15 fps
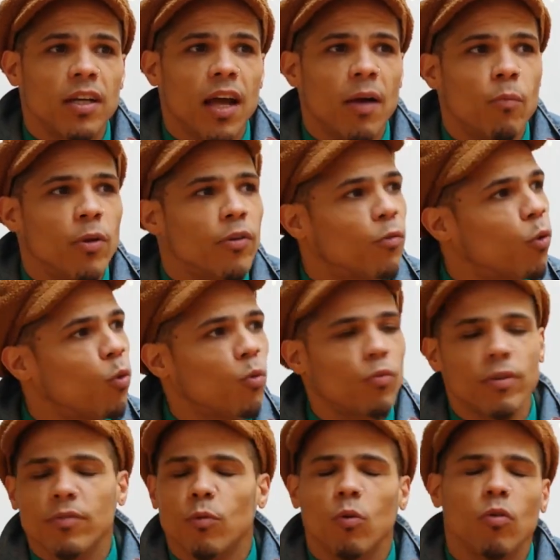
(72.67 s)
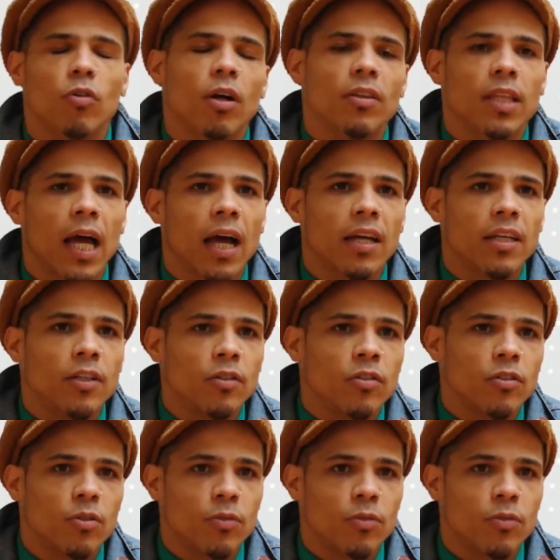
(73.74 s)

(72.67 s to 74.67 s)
And we've all got that in us.